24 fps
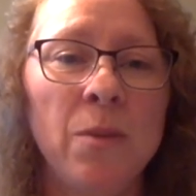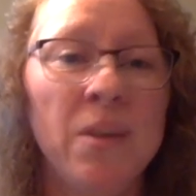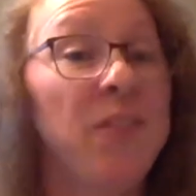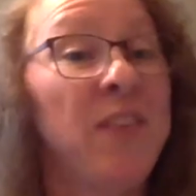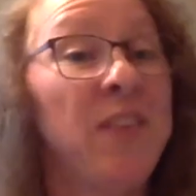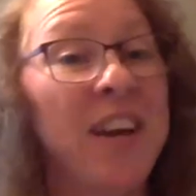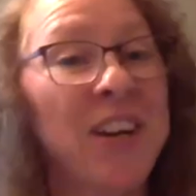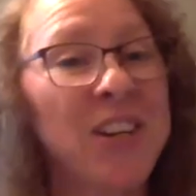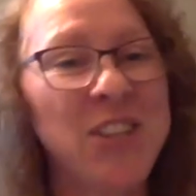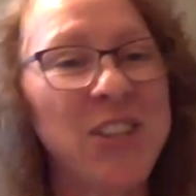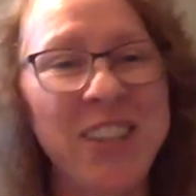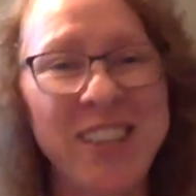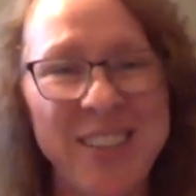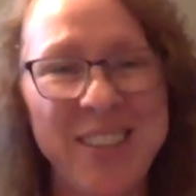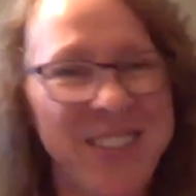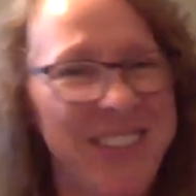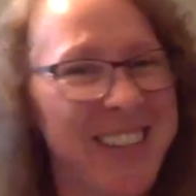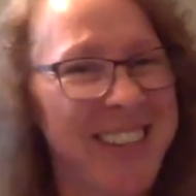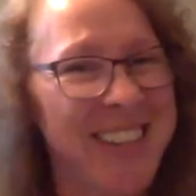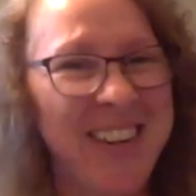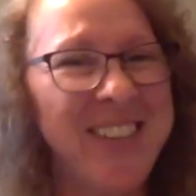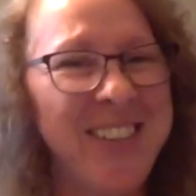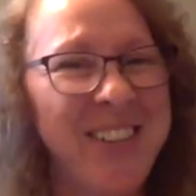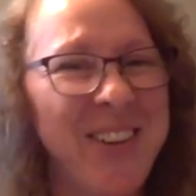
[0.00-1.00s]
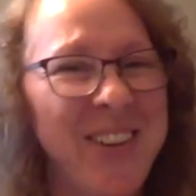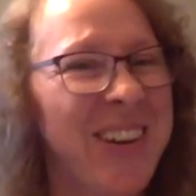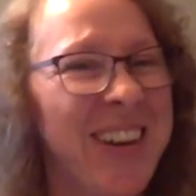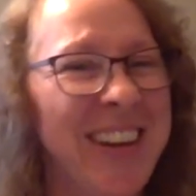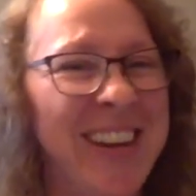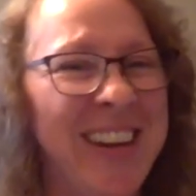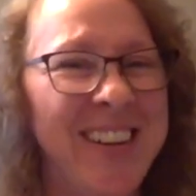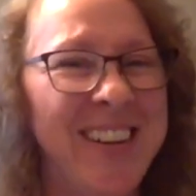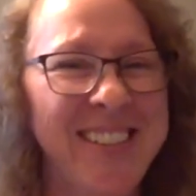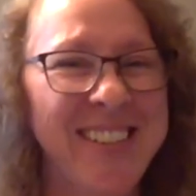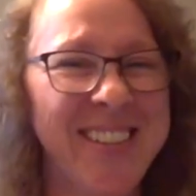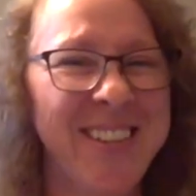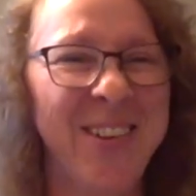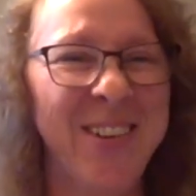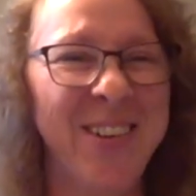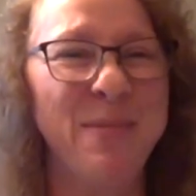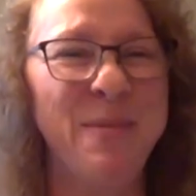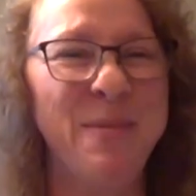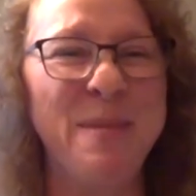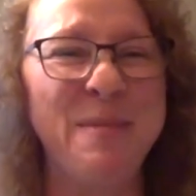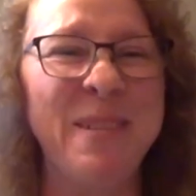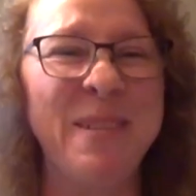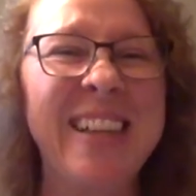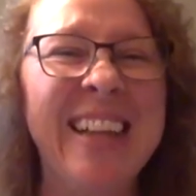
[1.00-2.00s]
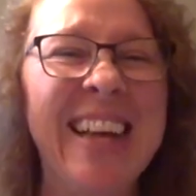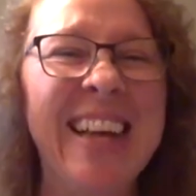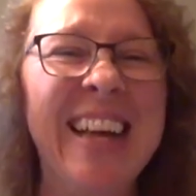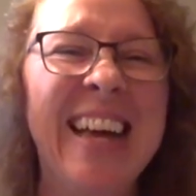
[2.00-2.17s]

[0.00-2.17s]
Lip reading: In fact, she lives in Arizona people.